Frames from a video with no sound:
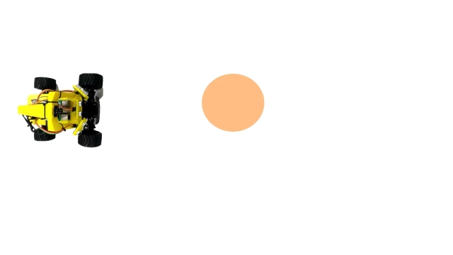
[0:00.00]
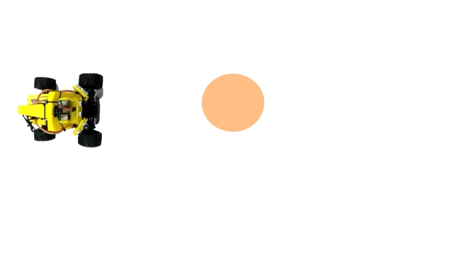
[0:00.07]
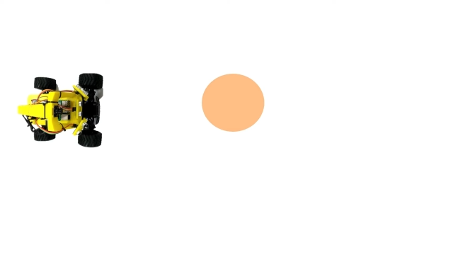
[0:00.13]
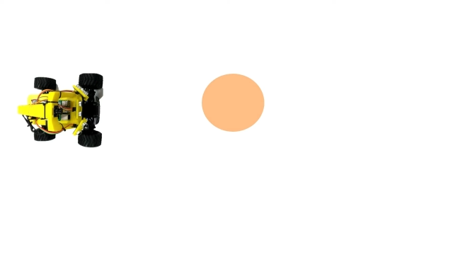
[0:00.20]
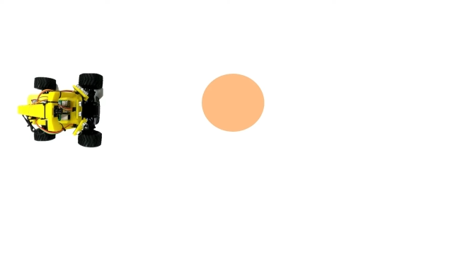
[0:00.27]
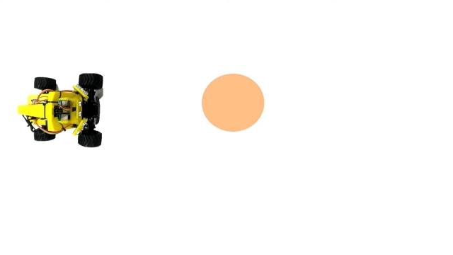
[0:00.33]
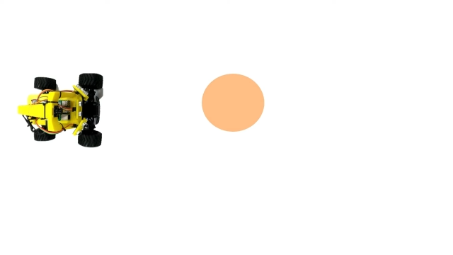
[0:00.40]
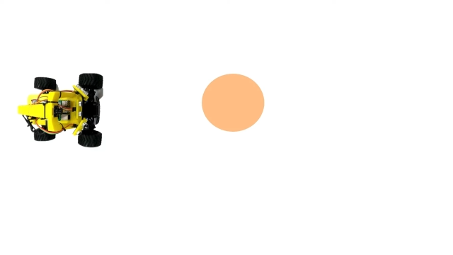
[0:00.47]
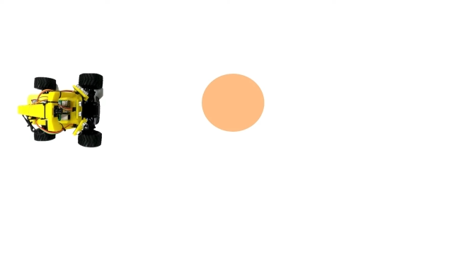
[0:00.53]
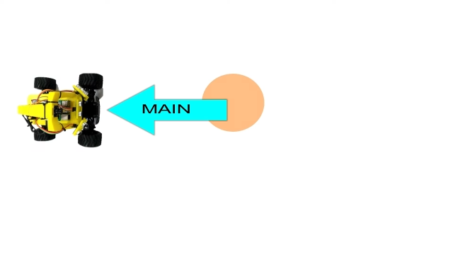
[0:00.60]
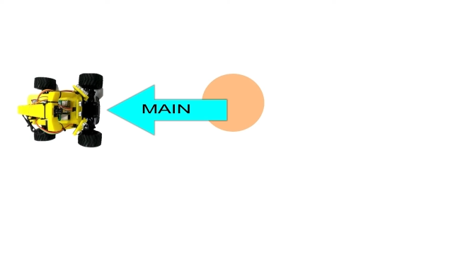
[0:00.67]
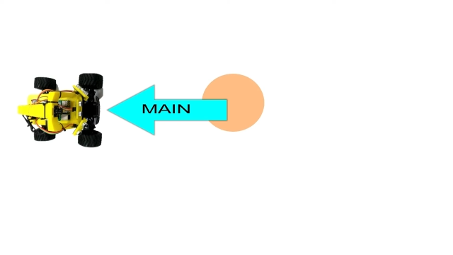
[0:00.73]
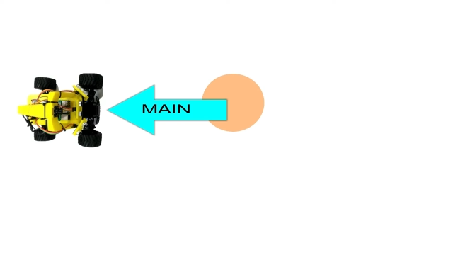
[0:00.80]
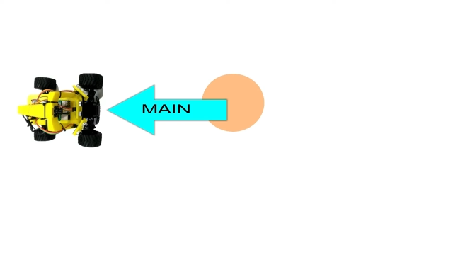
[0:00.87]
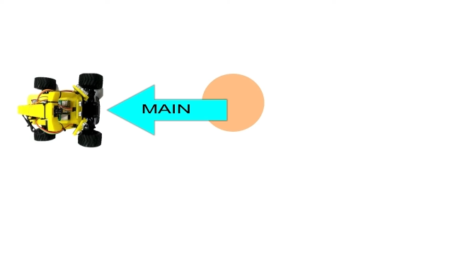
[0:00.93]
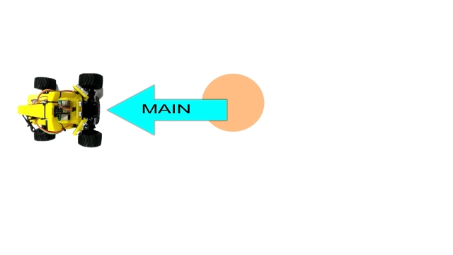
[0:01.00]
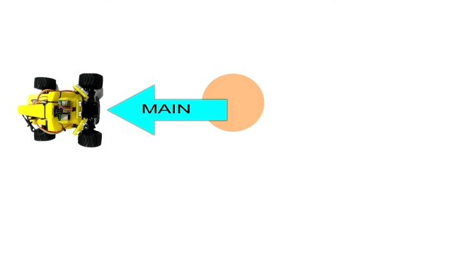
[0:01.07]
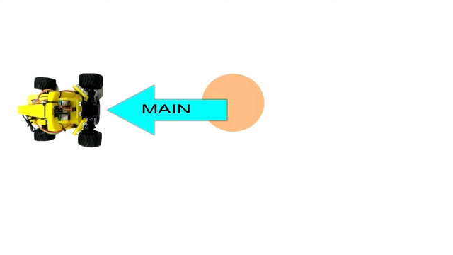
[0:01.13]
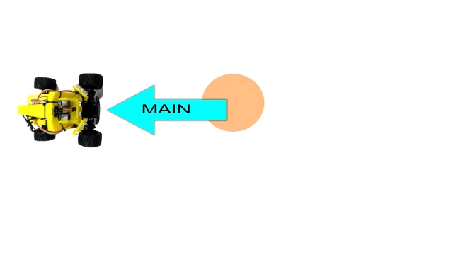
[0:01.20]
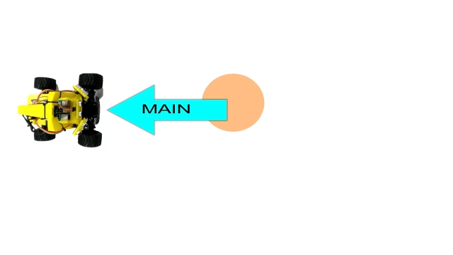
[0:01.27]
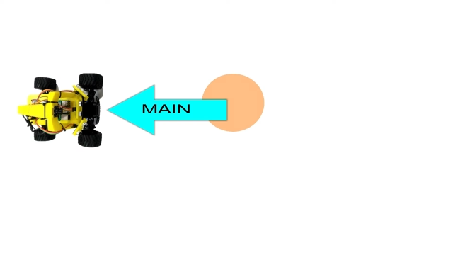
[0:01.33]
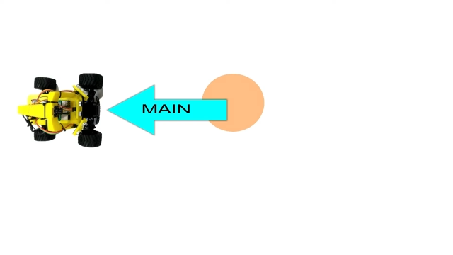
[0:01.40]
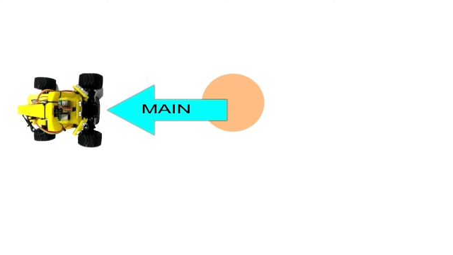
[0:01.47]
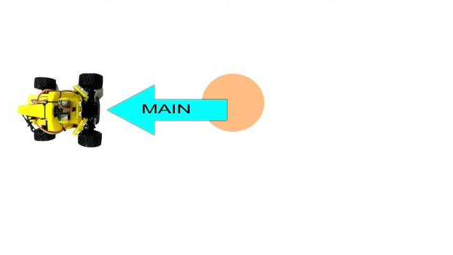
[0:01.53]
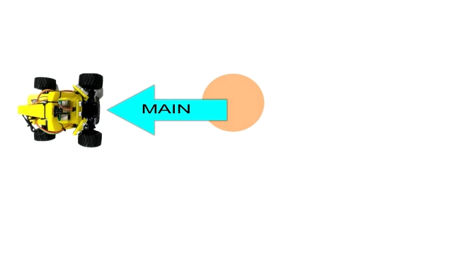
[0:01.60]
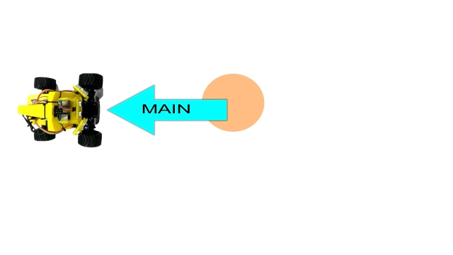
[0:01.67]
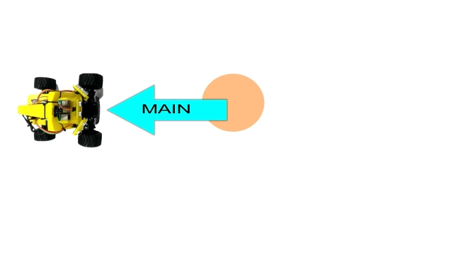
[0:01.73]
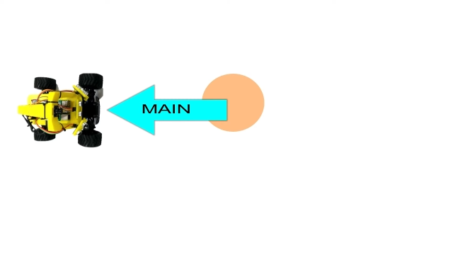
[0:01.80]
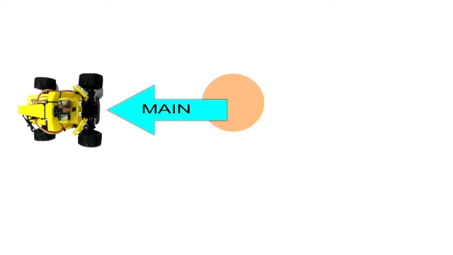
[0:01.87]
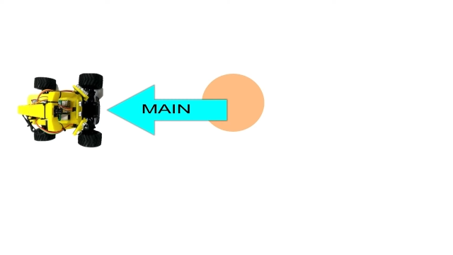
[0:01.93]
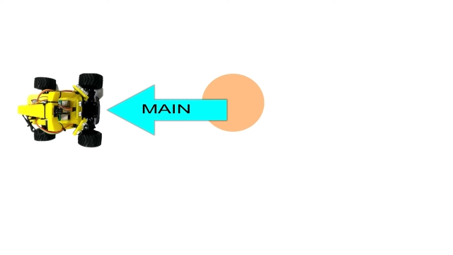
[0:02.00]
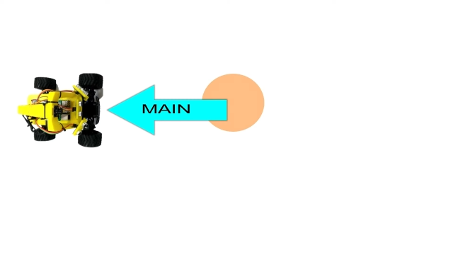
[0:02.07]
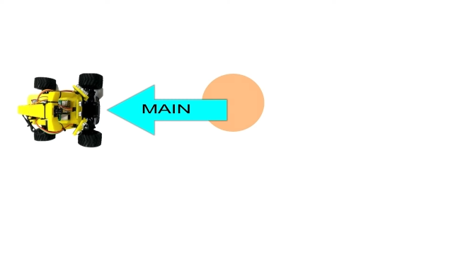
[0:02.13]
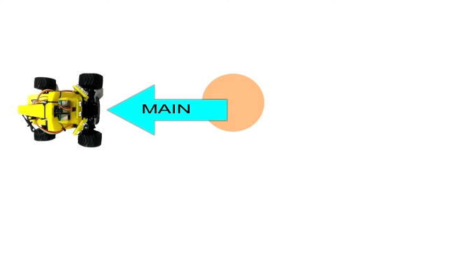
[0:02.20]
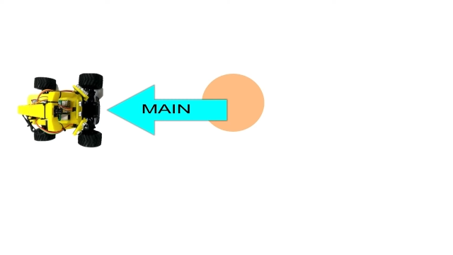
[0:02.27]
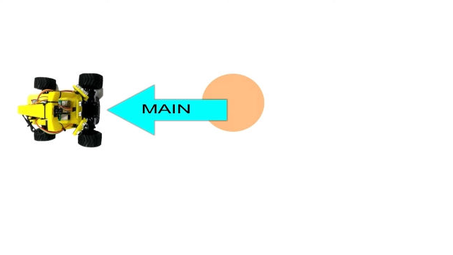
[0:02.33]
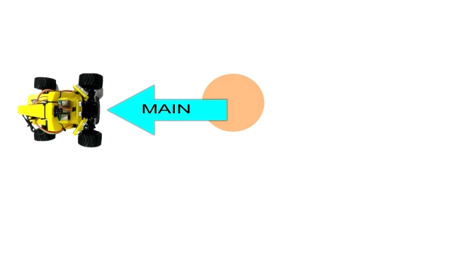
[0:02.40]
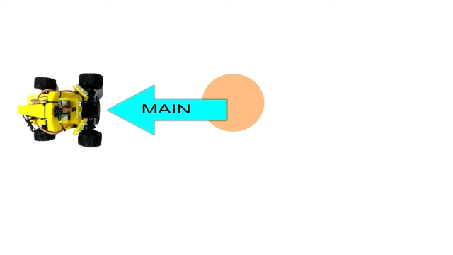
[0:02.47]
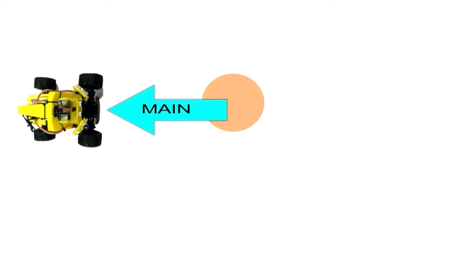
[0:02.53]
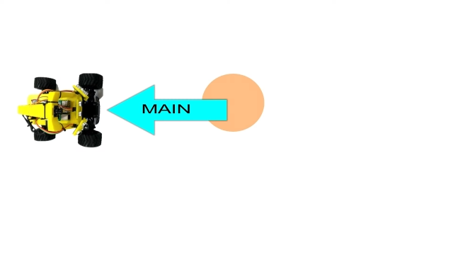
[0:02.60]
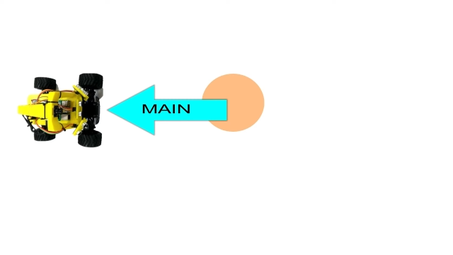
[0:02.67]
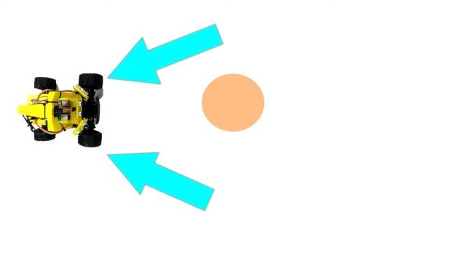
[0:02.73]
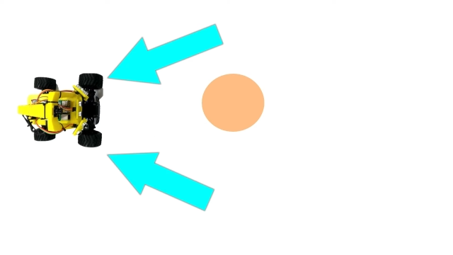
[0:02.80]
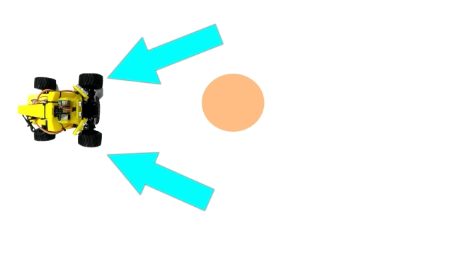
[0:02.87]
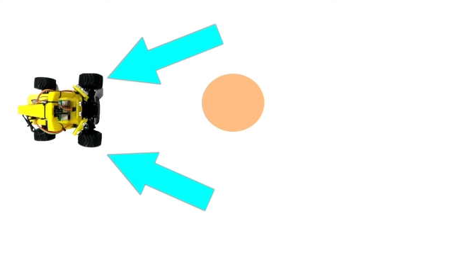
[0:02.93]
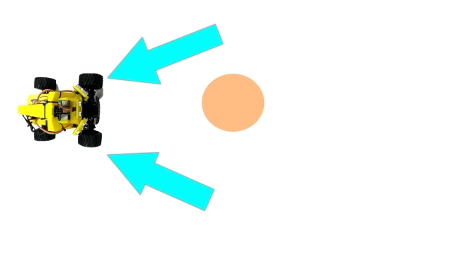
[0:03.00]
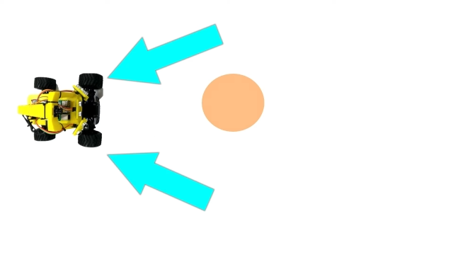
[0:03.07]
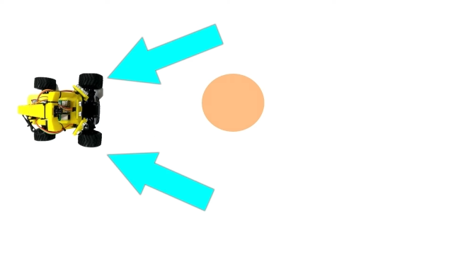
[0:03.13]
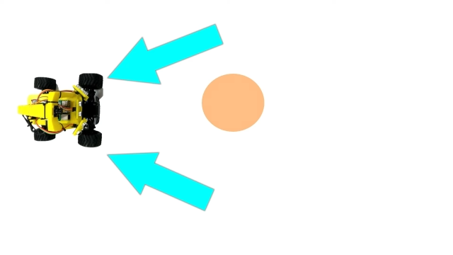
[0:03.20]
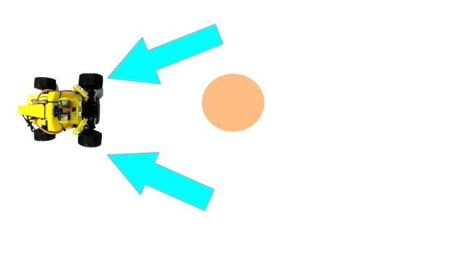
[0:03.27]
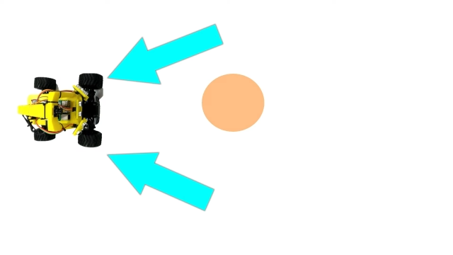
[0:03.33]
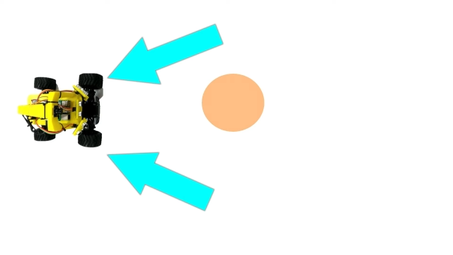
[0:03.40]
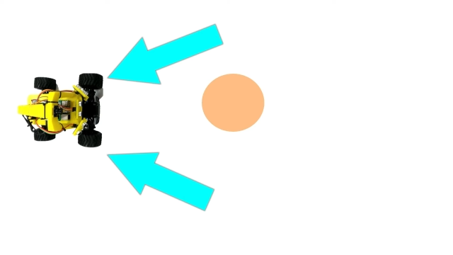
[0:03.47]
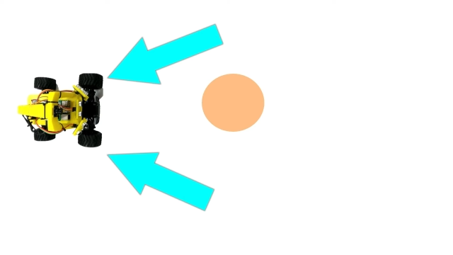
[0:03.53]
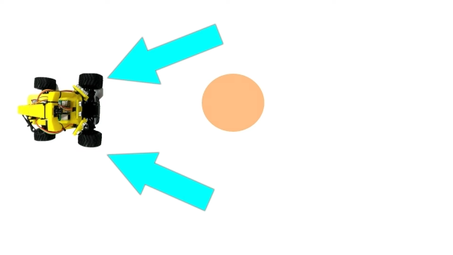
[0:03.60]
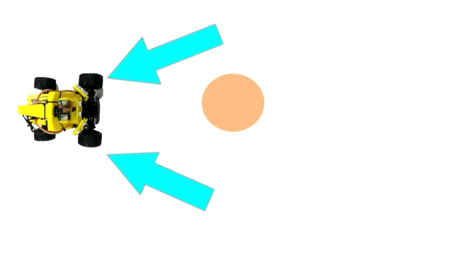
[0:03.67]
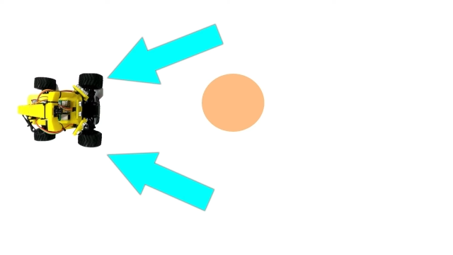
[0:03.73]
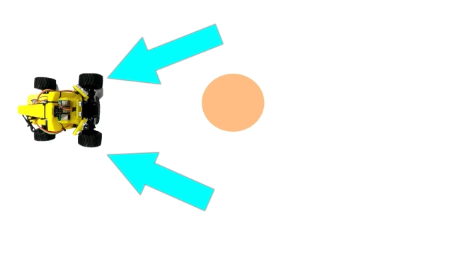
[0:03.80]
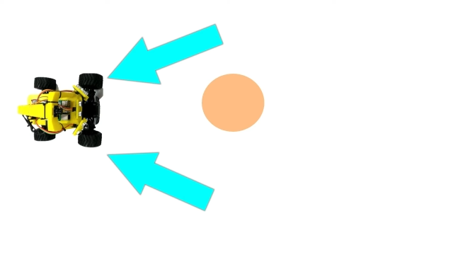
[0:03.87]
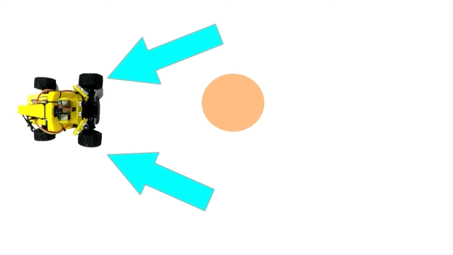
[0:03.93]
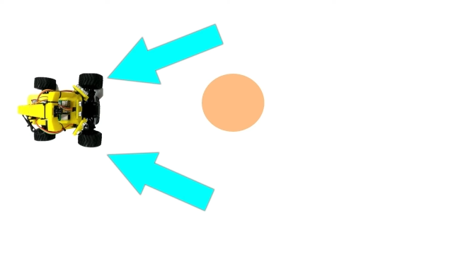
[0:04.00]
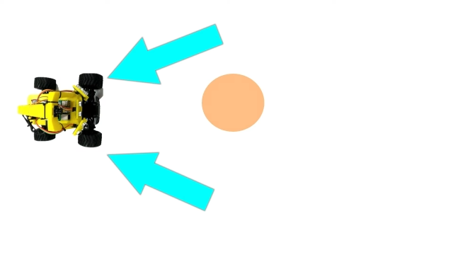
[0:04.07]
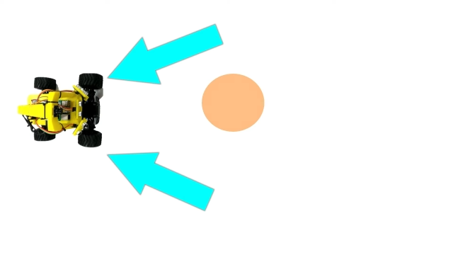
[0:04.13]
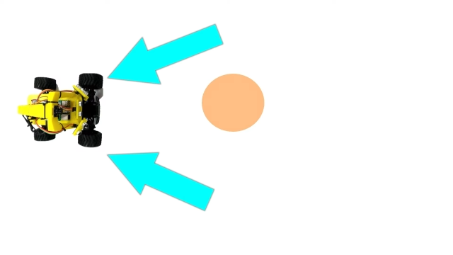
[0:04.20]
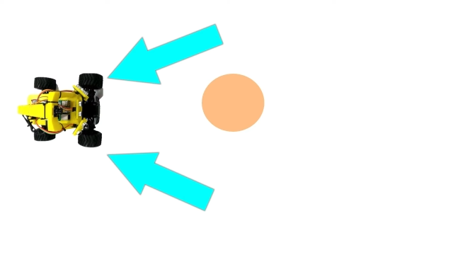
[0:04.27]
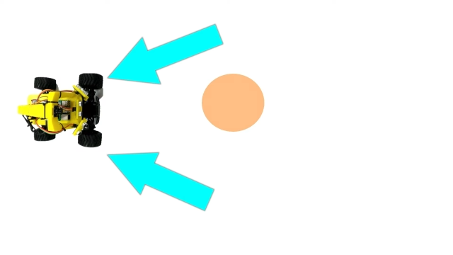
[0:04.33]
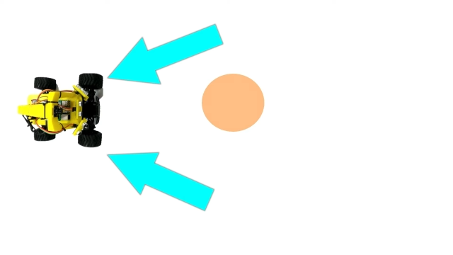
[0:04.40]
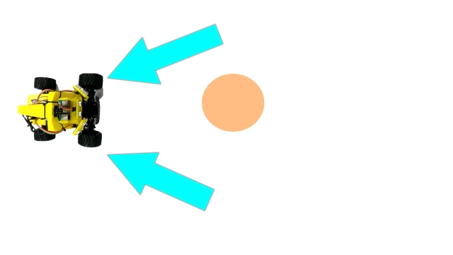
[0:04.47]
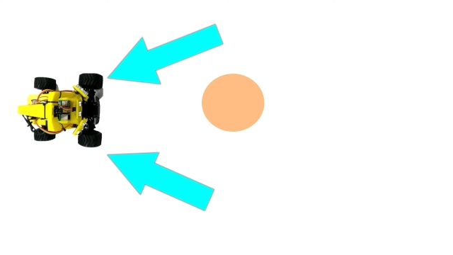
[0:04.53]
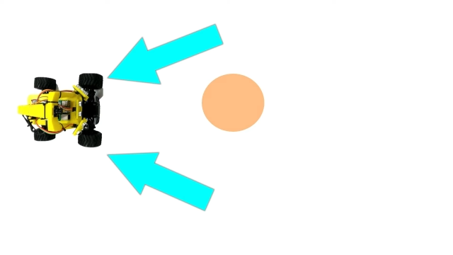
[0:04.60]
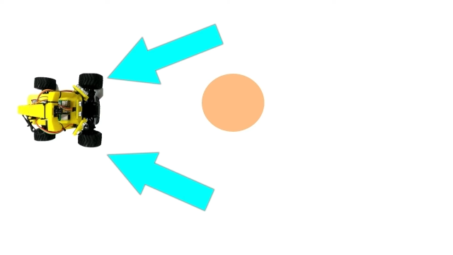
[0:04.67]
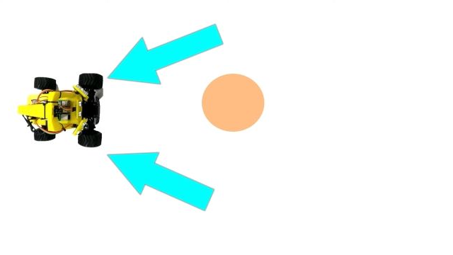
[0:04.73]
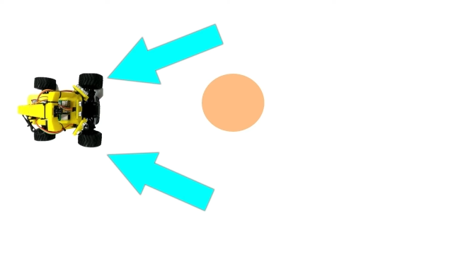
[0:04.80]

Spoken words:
No face is visible, so there are no lips to read.